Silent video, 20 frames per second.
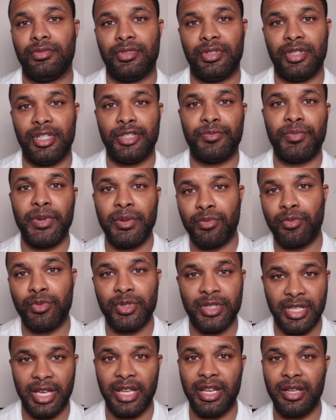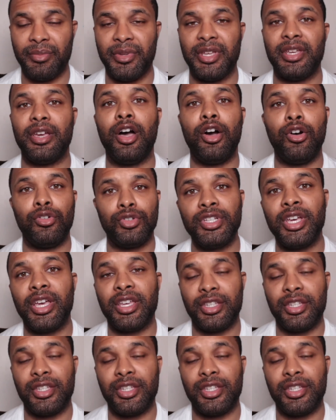these people were telling me, oh yeah,